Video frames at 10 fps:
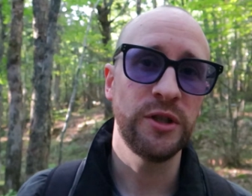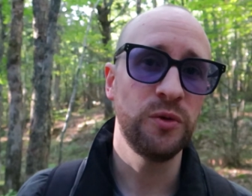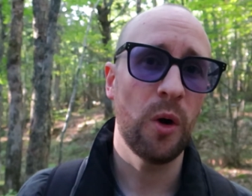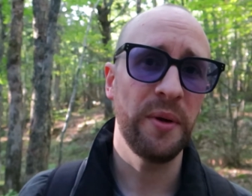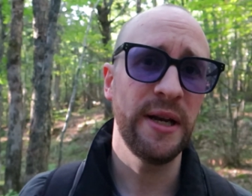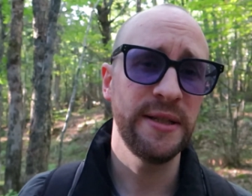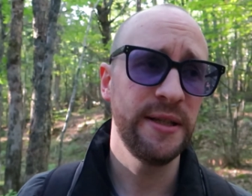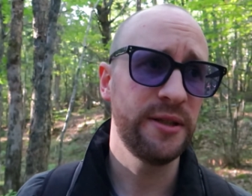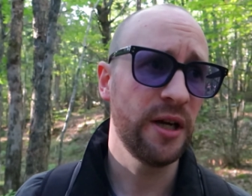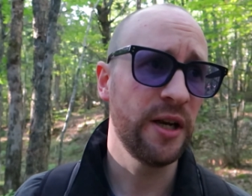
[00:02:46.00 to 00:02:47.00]
which is what we kind of
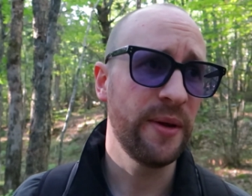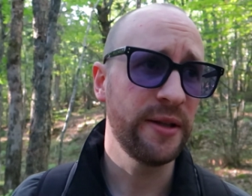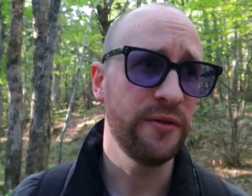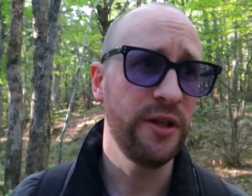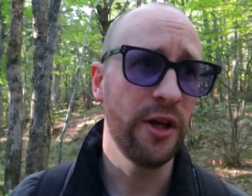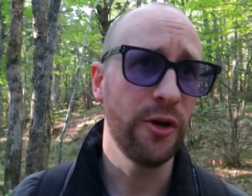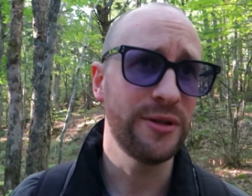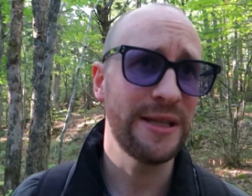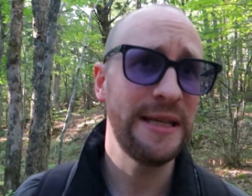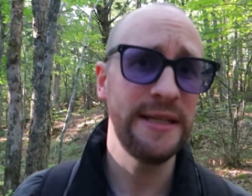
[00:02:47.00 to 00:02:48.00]
did to kind of make the
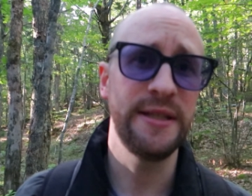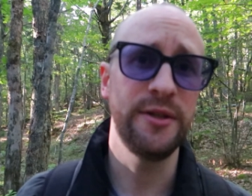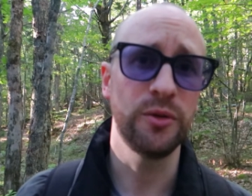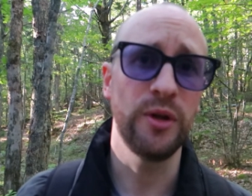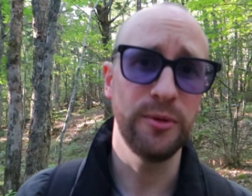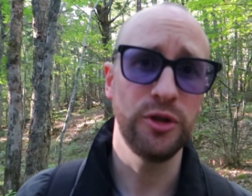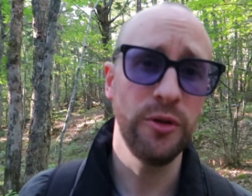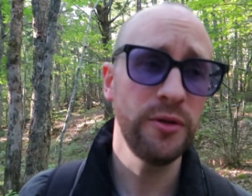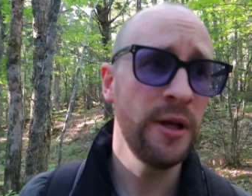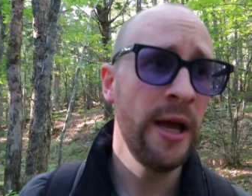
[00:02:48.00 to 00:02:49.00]
videos easy to
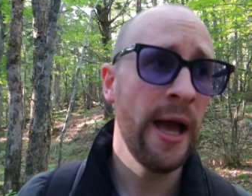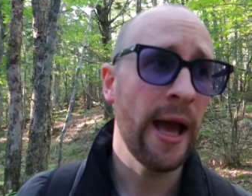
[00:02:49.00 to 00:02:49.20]
reproduce